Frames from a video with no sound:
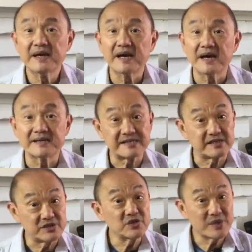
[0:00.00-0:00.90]
That's
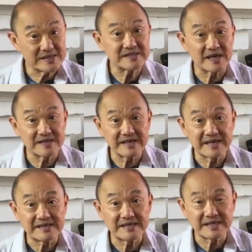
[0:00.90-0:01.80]
a US size
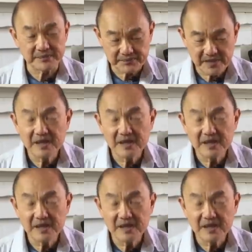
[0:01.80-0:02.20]
8D.